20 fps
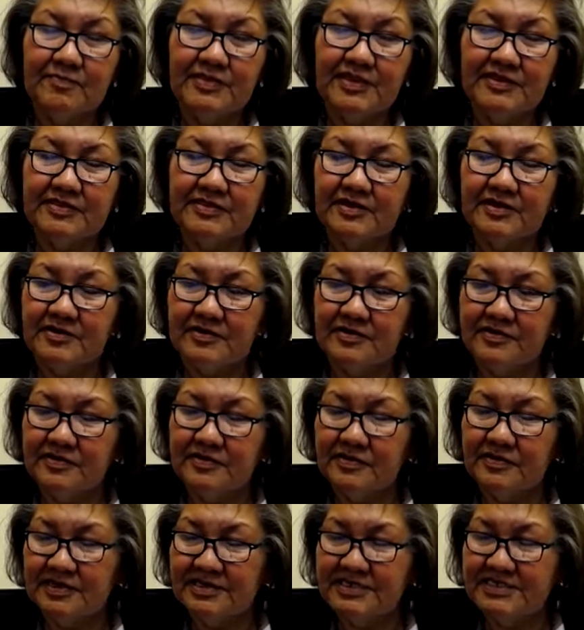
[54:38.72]
that there,
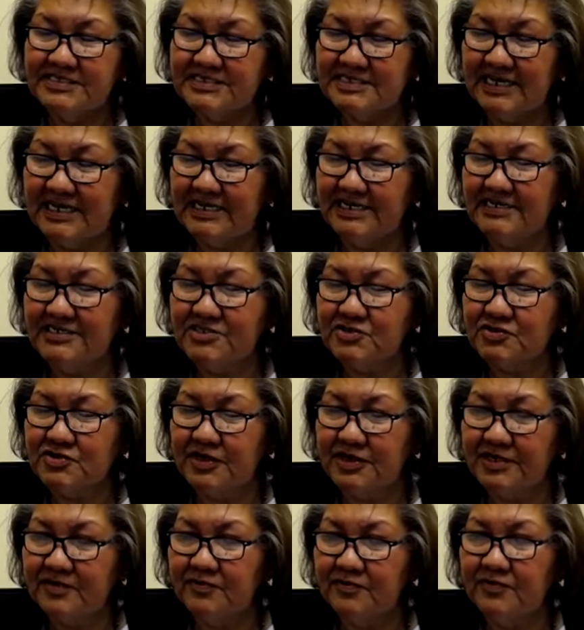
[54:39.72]
the state is
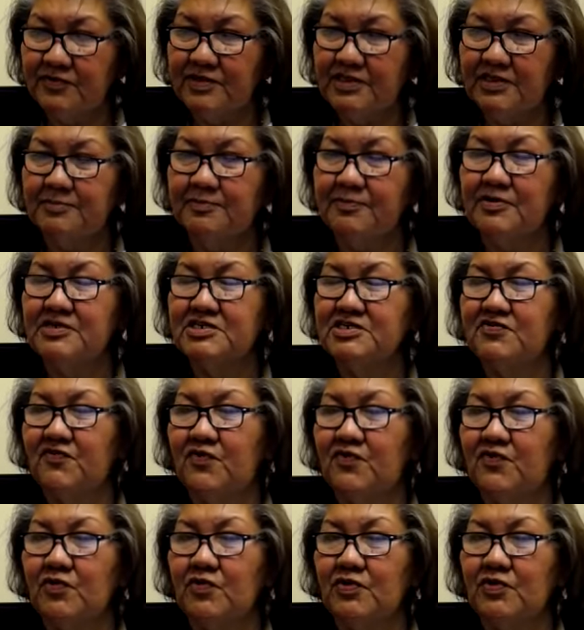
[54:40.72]
trying to really push
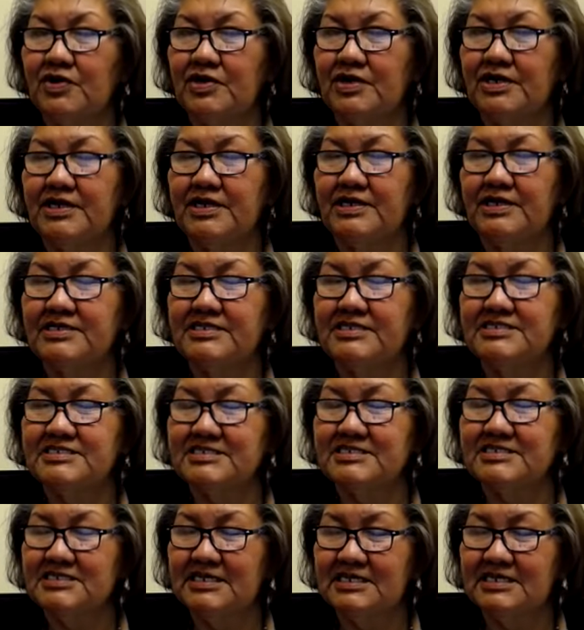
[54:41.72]
forward is
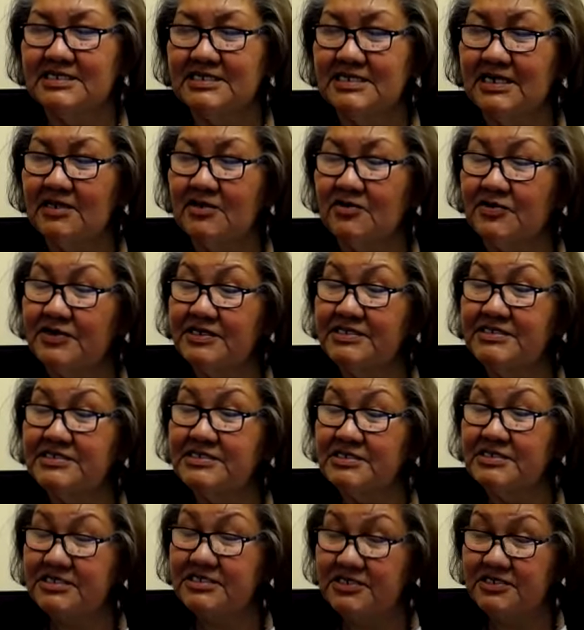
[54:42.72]
the Teller
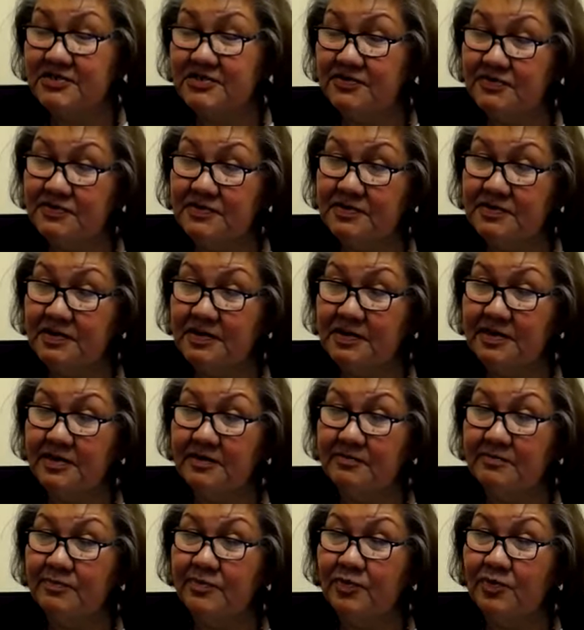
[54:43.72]
Institute
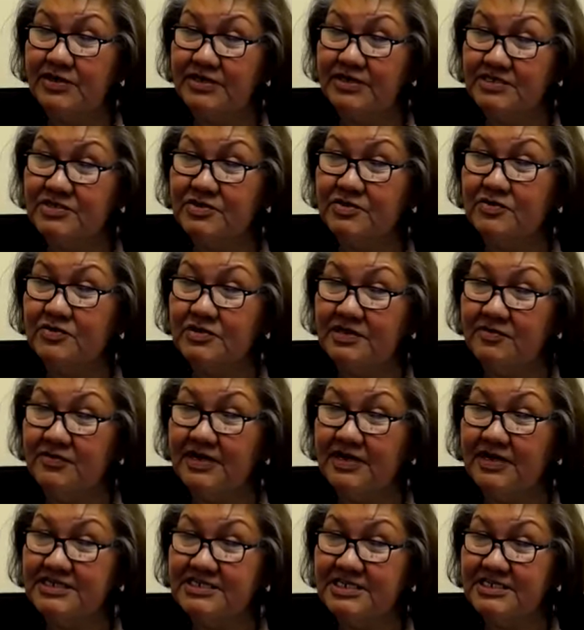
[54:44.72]
um, boarding school in
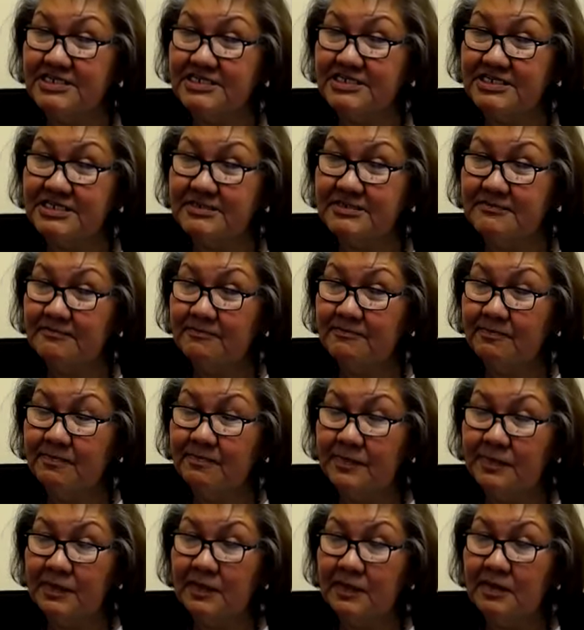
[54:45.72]
Grand Junction,
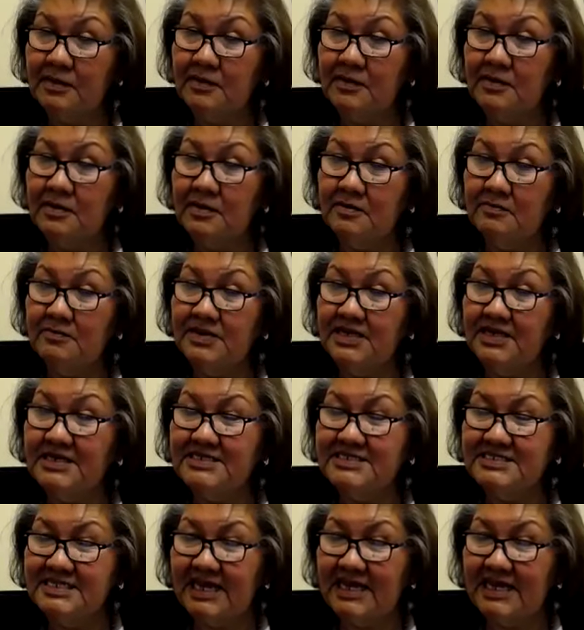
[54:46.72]

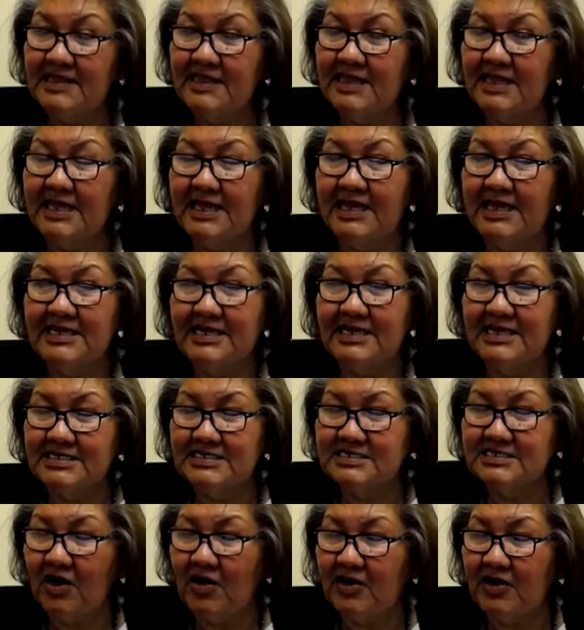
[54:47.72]
because that land
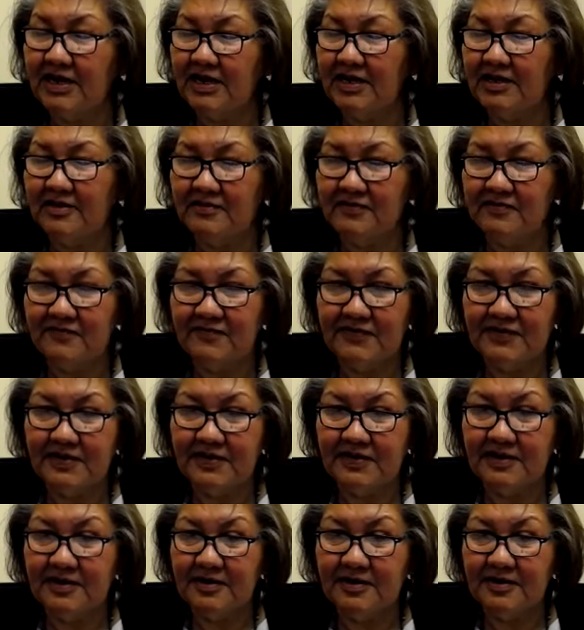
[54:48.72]
has gone out of
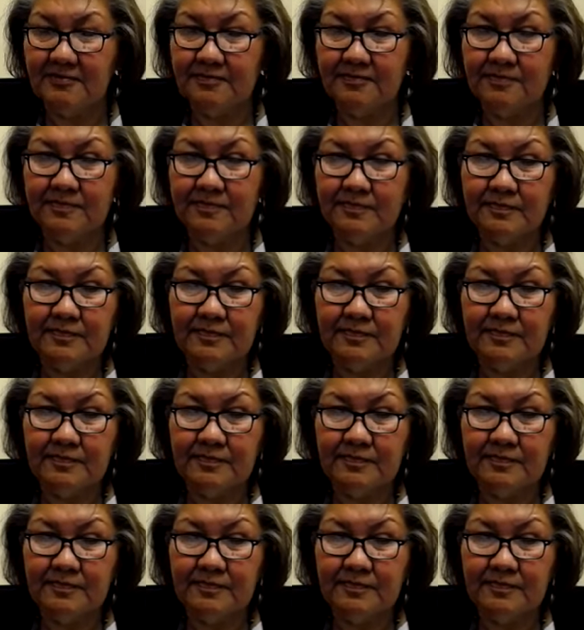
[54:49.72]
um,